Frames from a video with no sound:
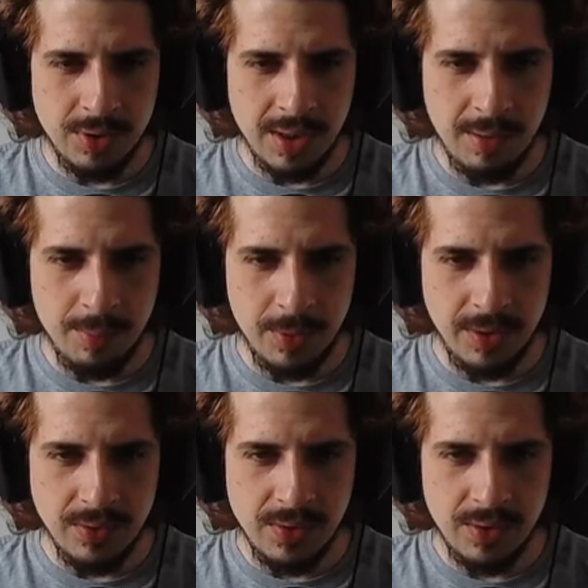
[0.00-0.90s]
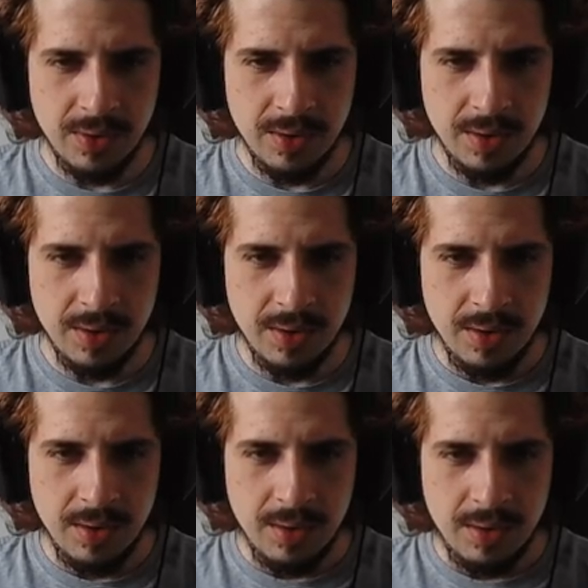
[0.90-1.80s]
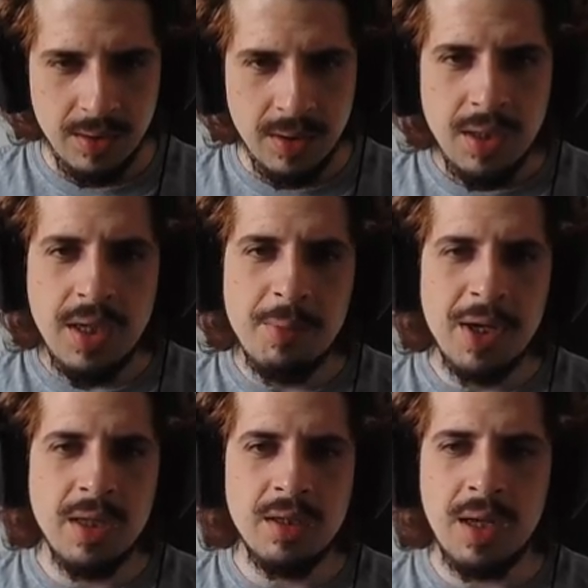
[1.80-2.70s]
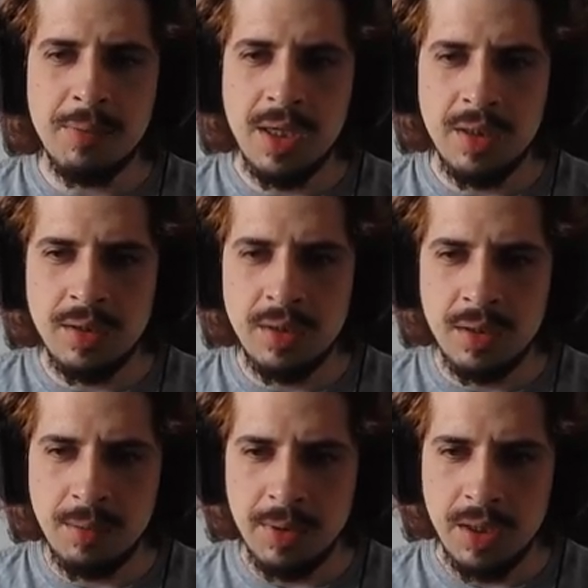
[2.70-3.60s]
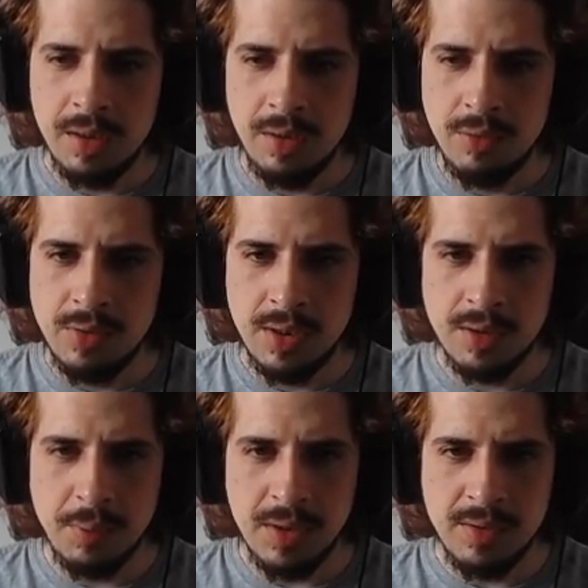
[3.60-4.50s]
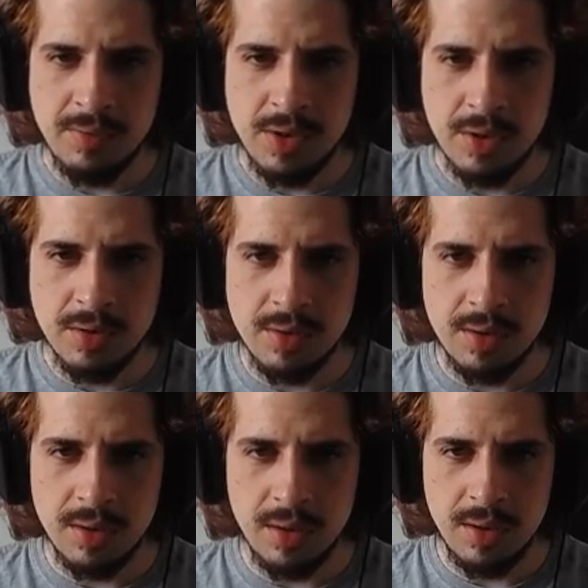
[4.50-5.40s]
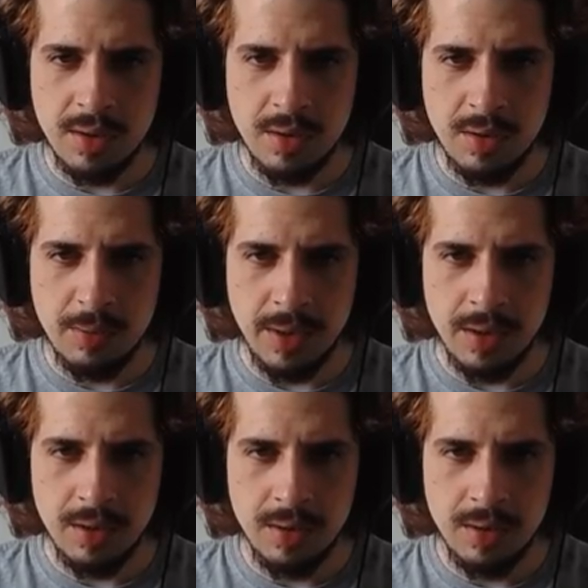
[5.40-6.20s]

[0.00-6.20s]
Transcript: style points. Yeah, I'm gonna, I'm gonna, I'm gonna use the expensive chairs. Uh, wait.